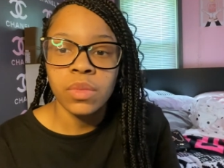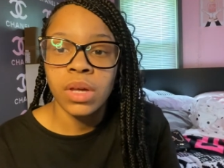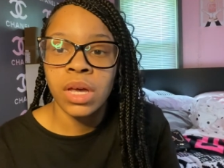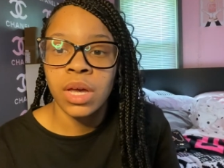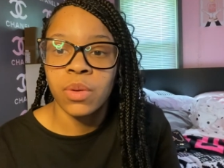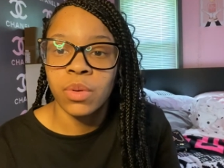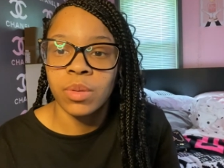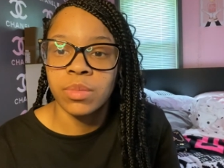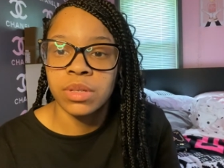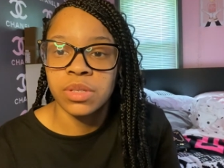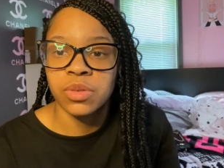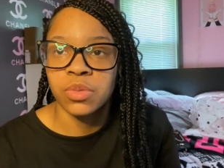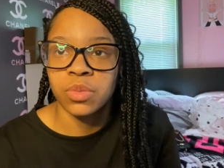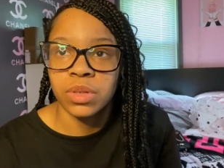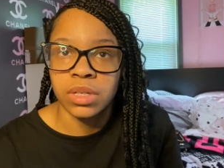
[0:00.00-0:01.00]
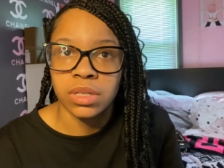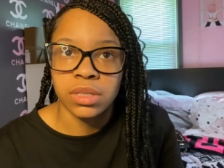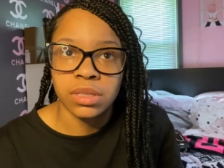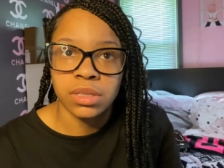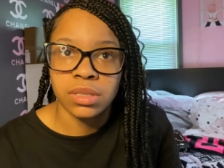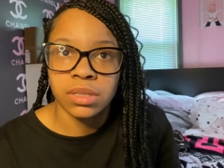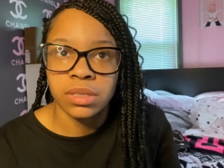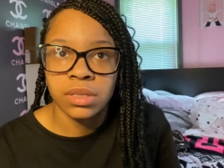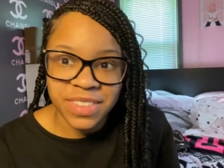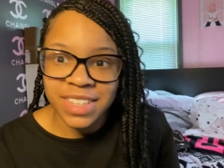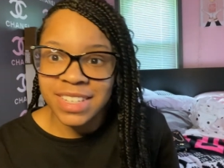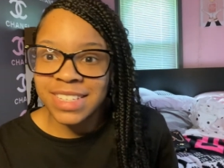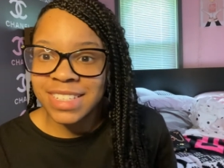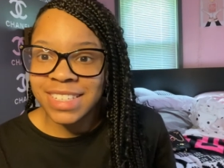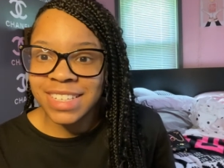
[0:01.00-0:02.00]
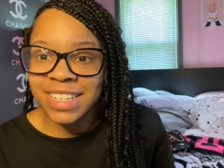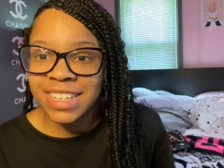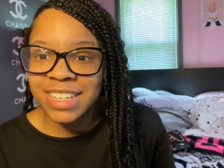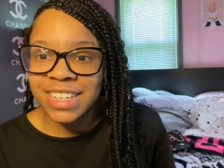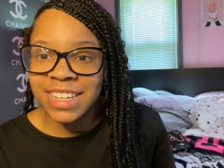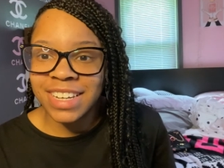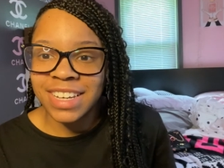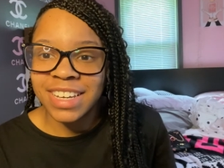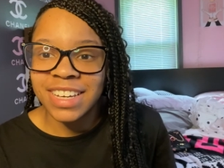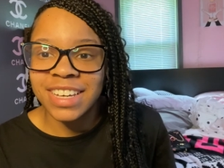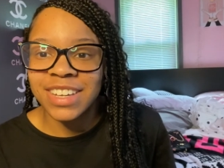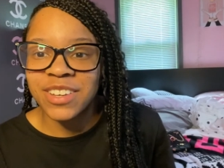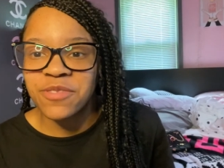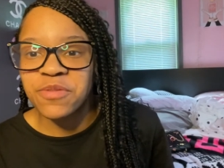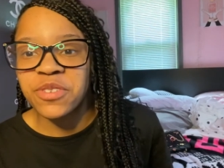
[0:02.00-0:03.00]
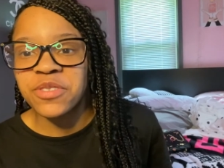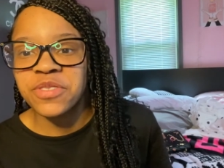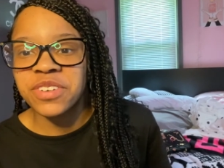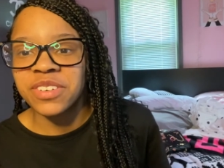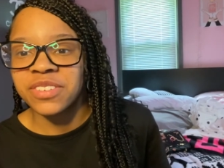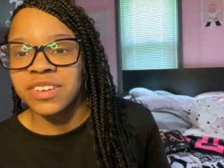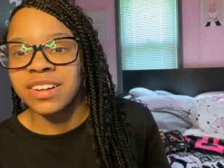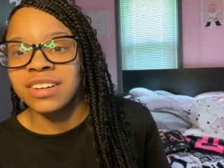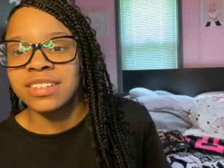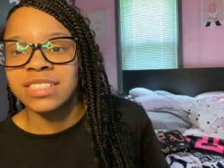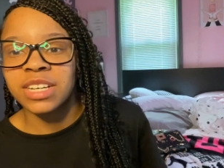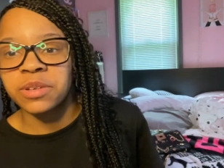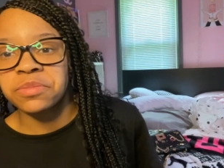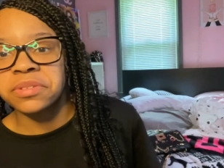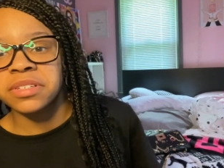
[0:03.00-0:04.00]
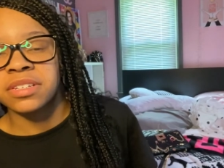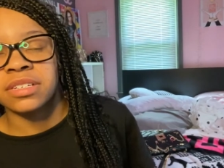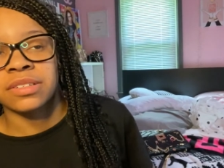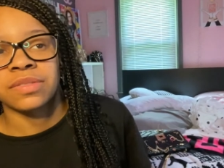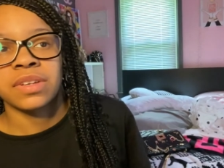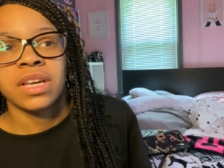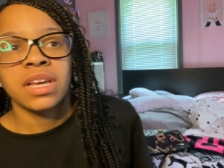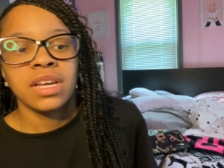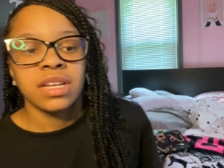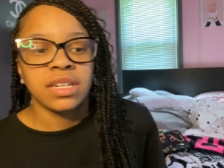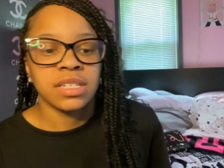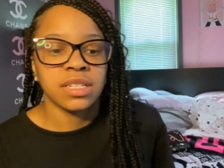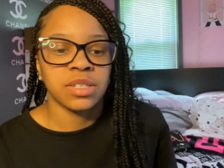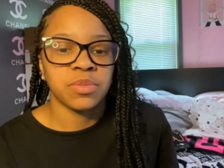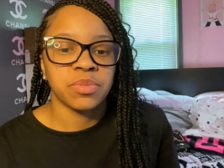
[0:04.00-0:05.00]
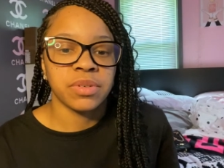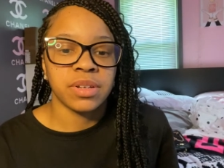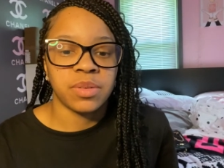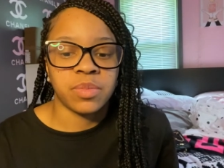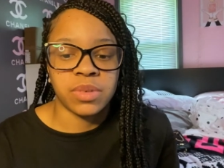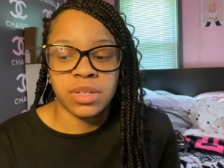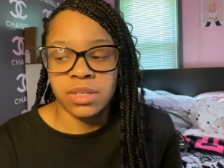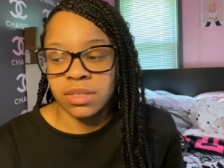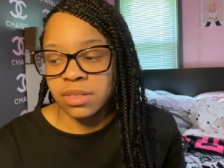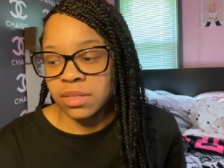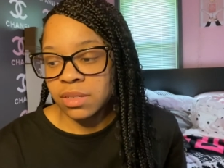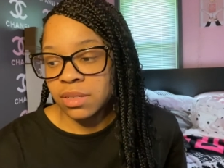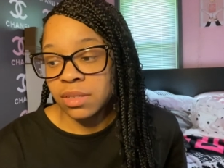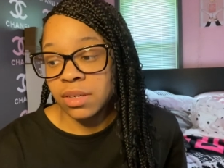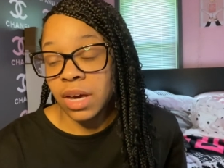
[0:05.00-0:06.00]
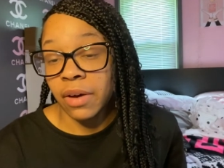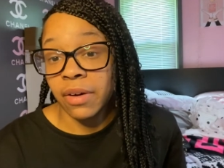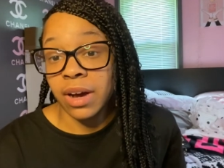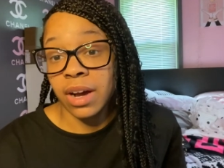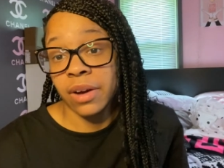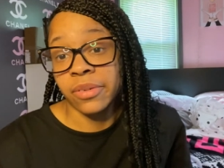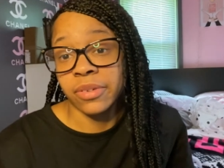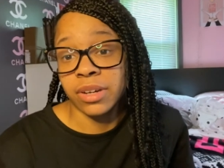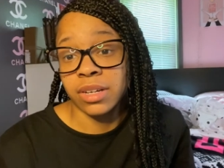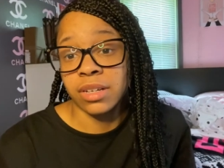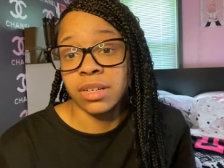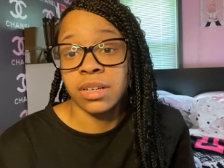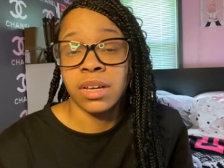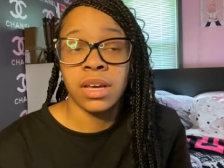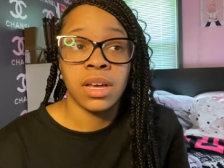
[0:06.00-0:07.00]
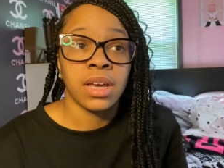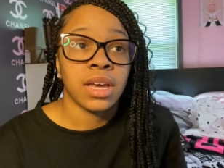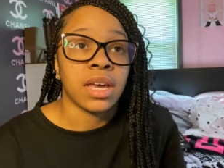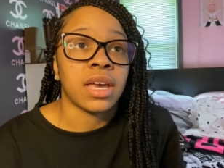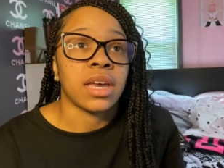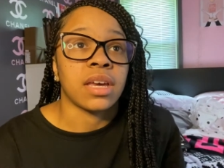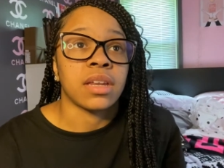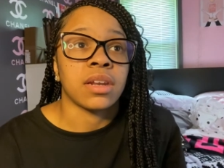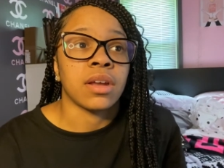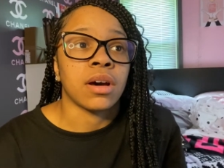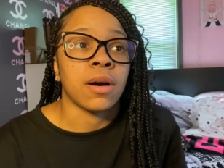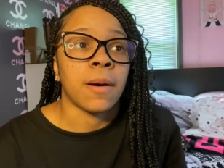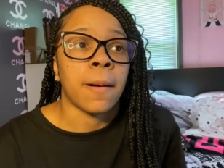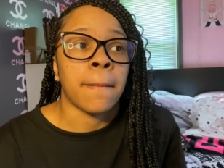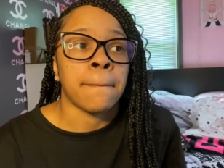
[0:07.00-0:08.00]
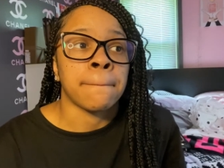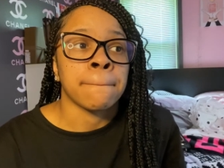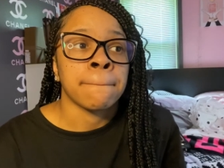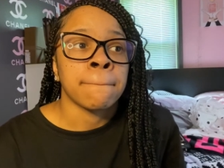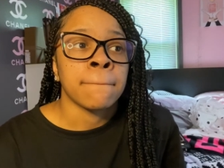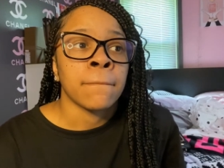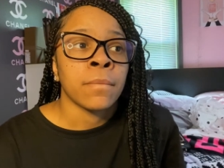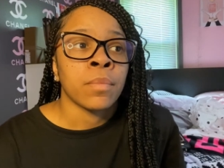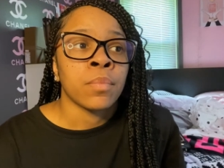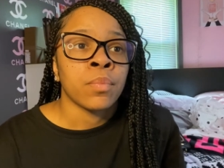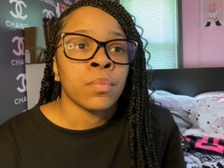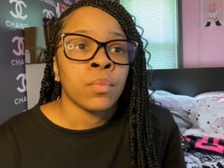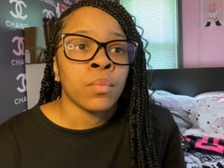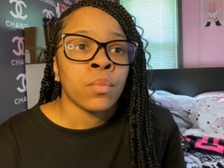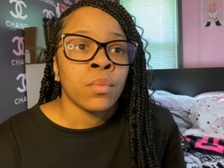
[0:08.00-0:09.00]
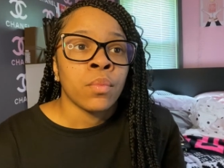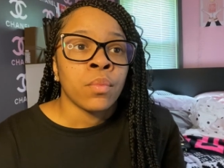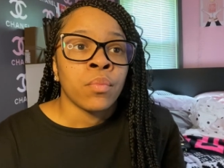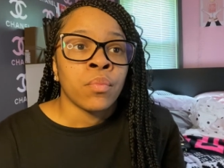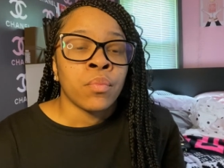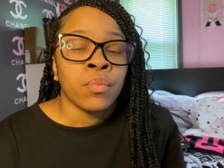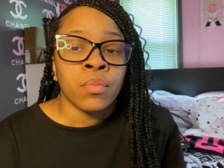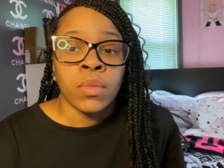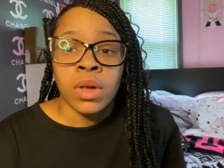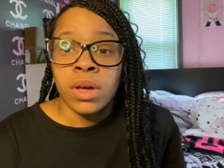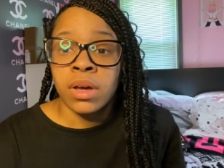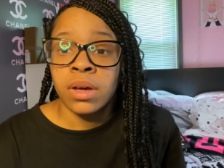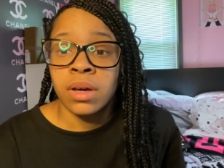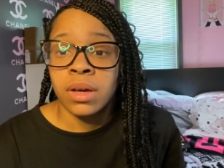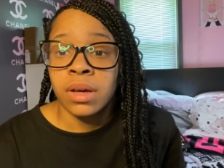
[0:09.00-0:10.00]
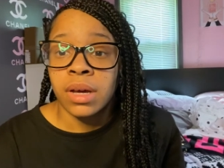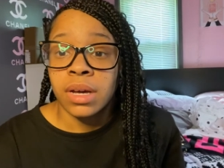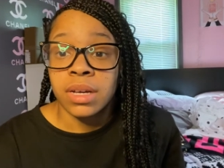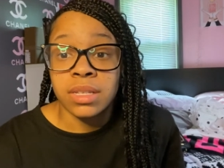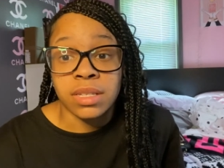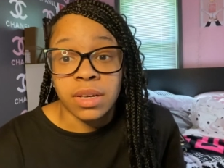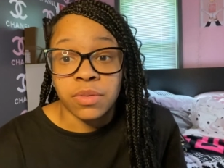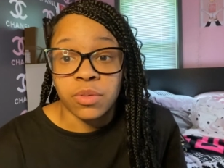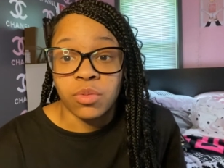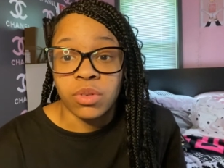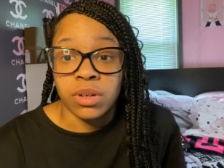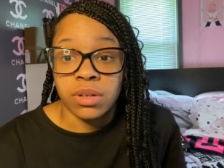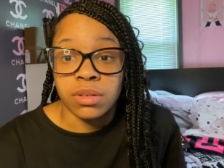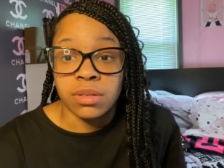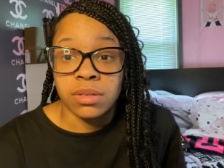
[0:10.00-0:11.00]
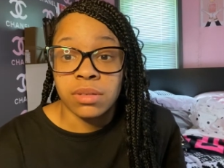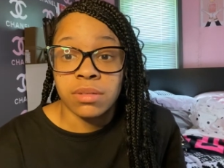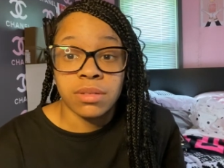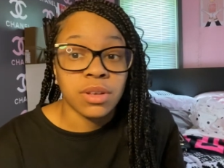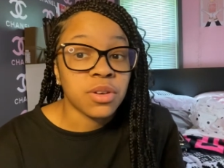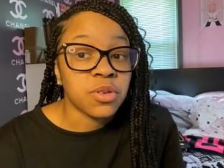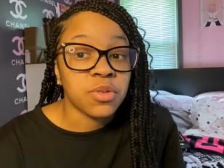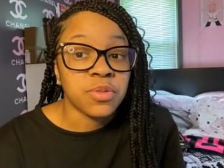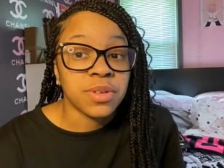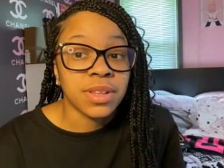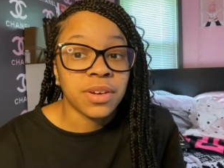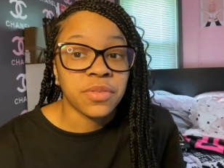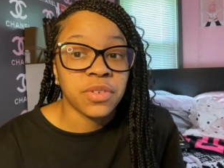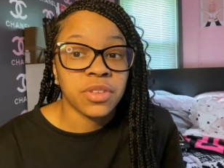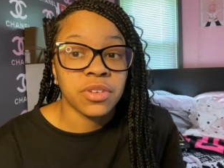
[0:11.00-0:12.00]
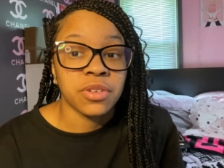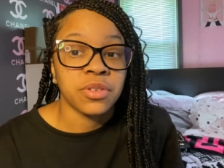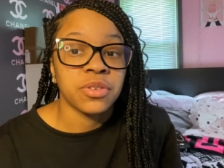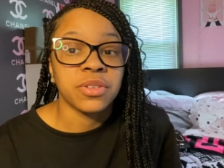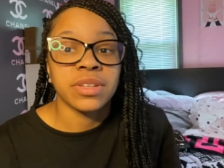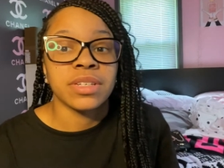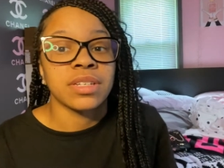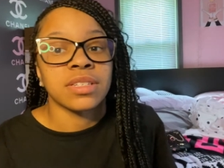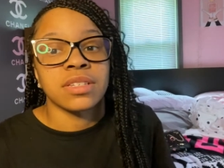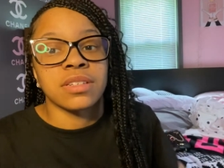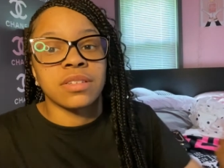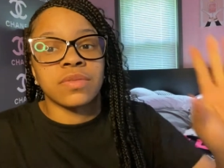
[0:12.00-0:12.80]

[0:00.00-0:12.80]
it won't be too much sitting in, moving around type of stuff. This is pretty much how I got ready, and um I guess afterwards. So without further ado, let's get into this